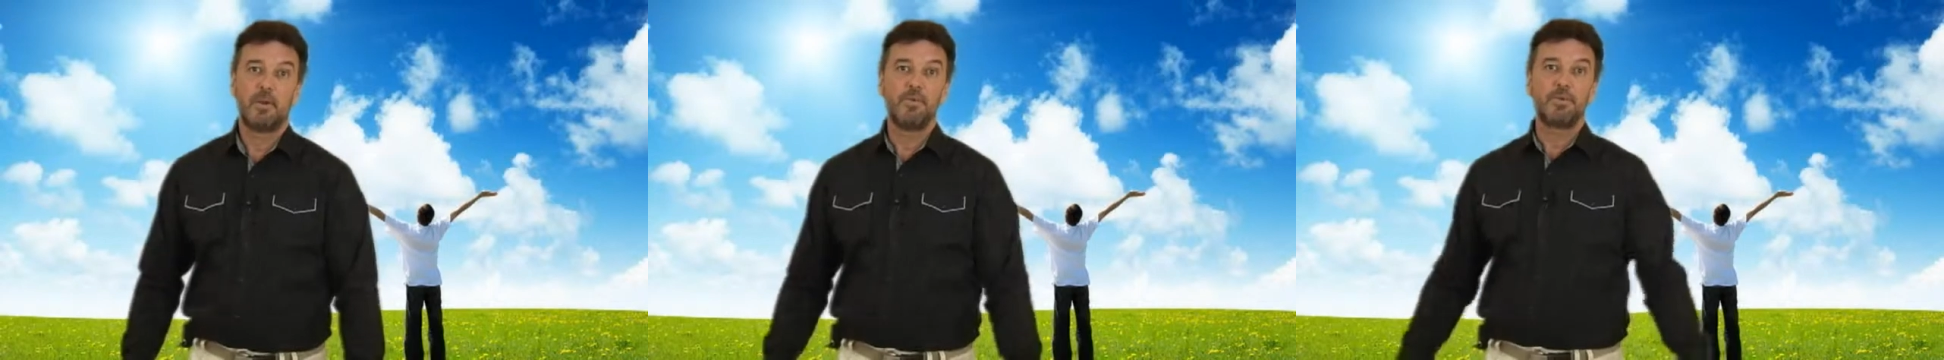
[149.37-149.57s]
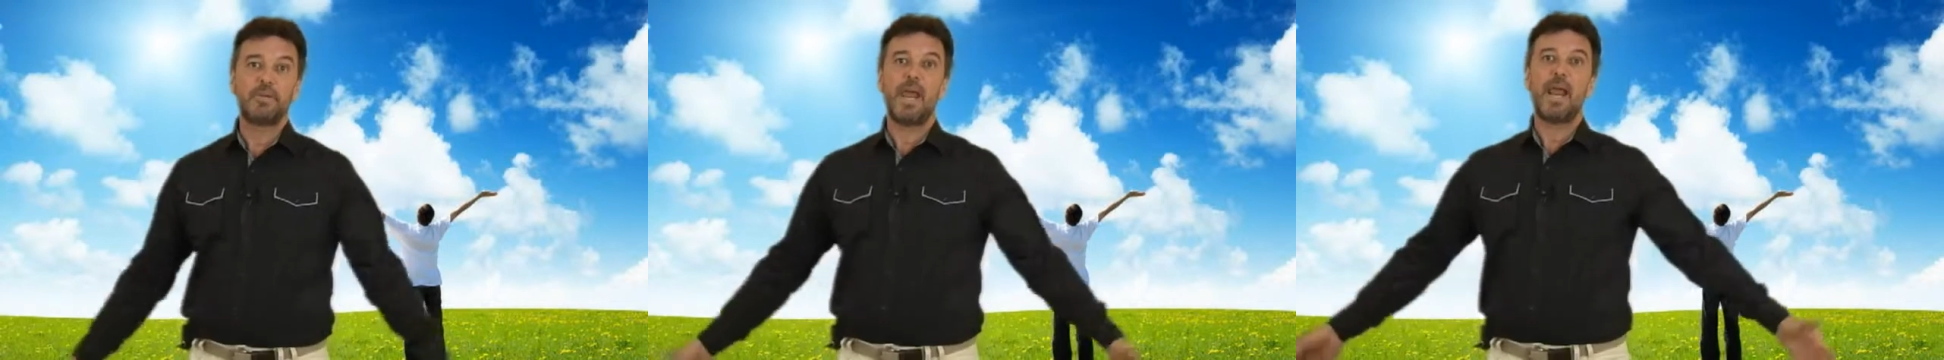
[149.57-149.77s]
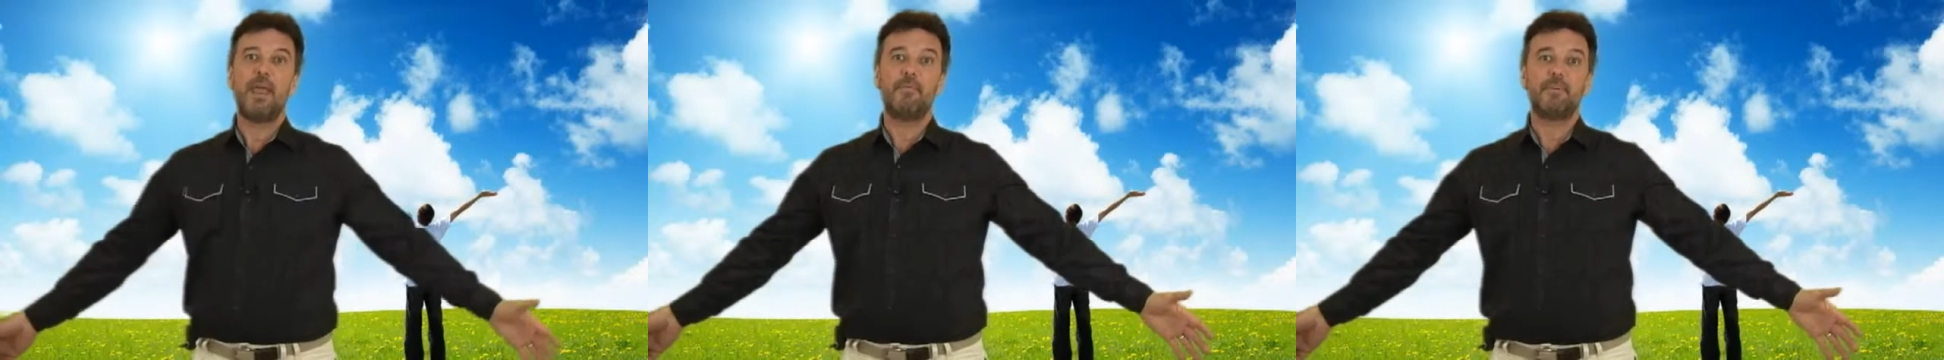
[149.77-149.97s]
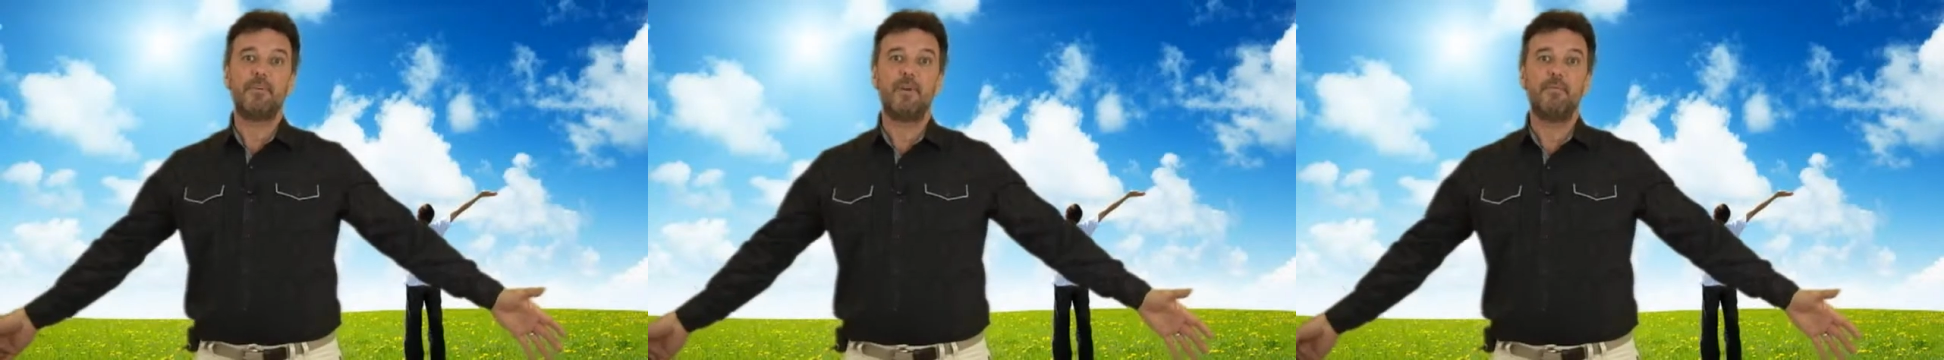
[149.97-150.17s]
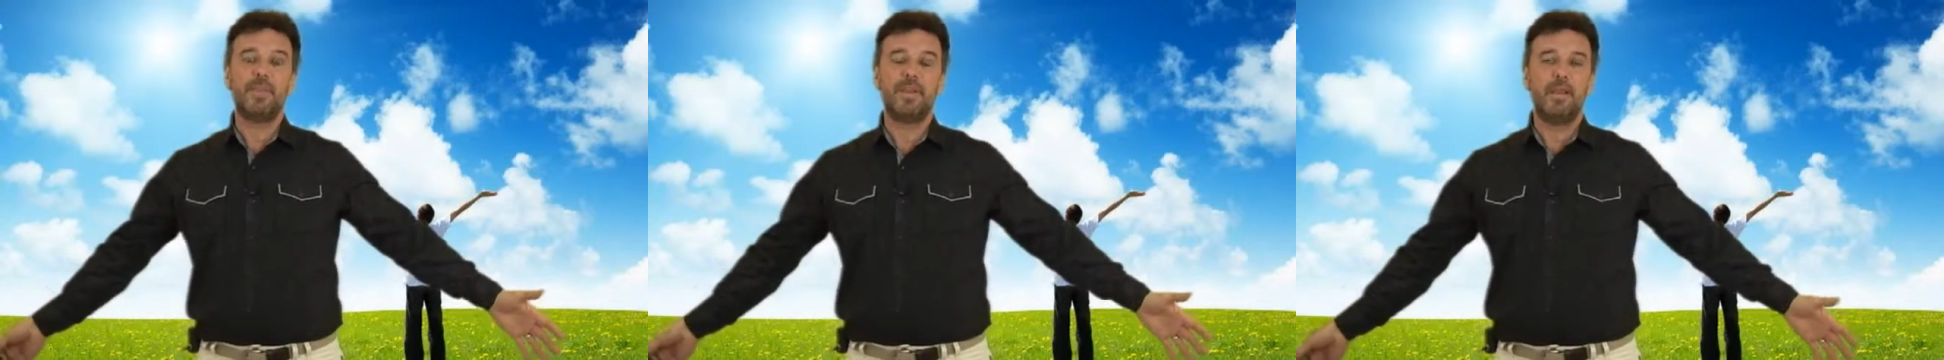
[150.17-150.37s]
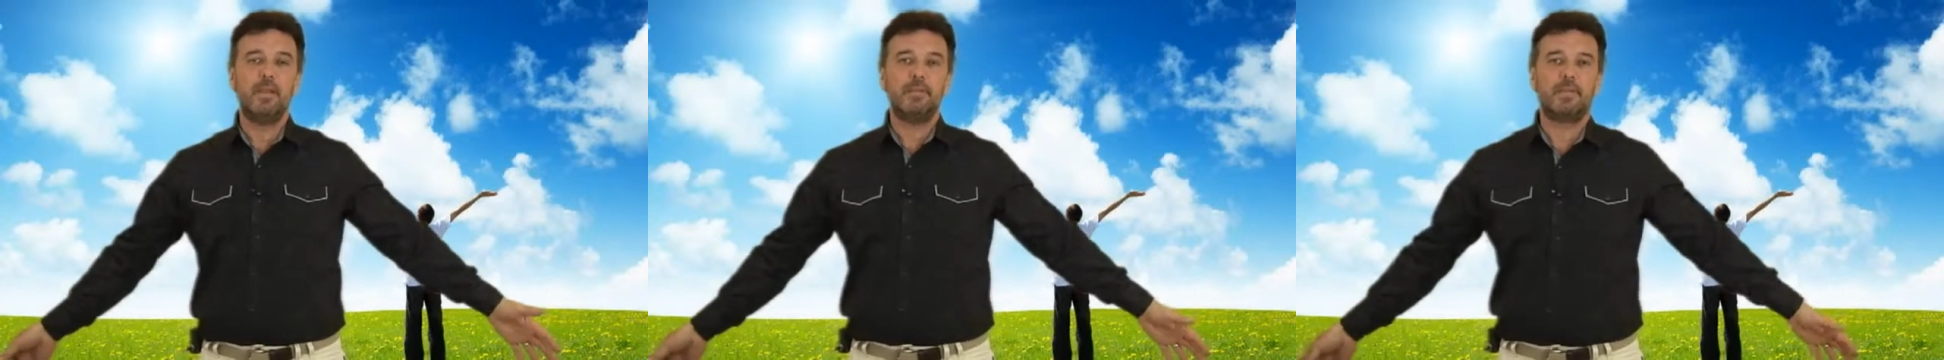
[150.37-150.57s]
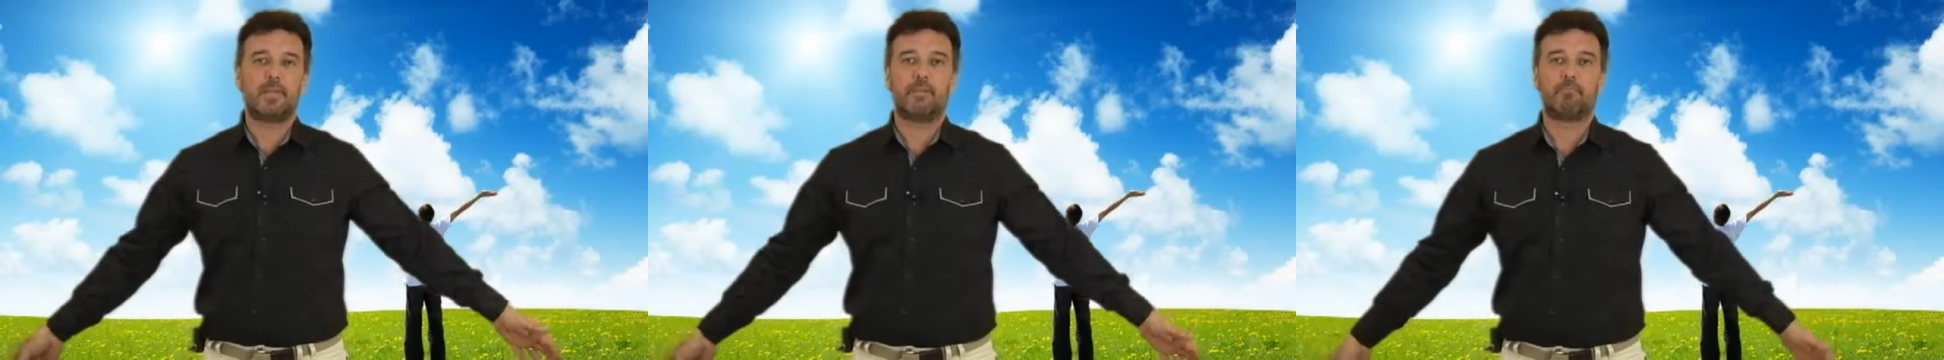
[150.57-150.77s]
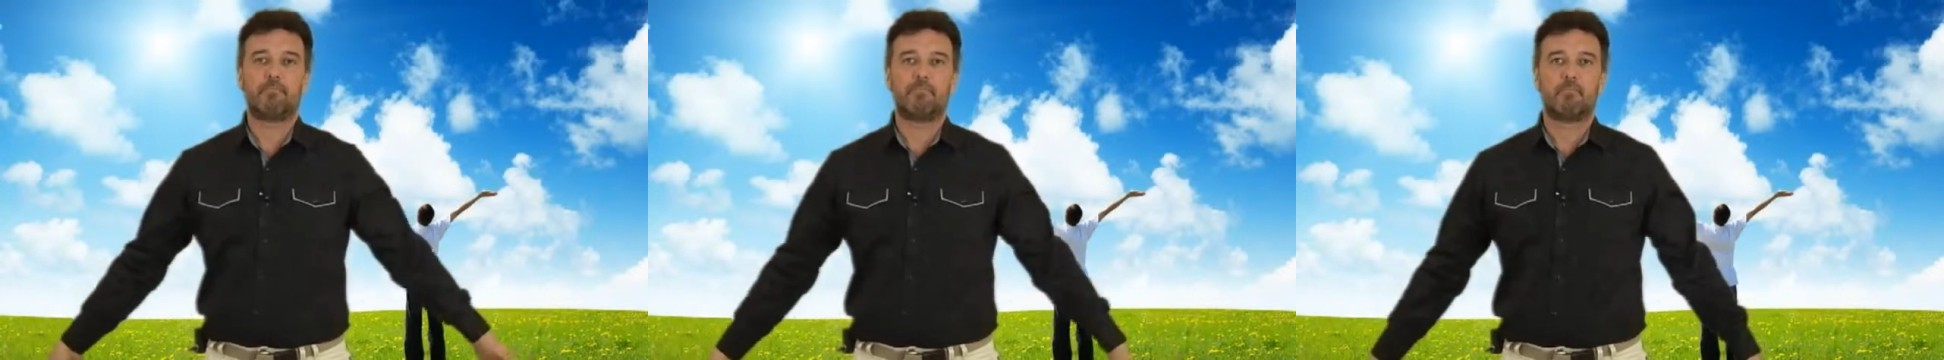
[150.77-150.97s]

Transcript: Who said it was going to be easy?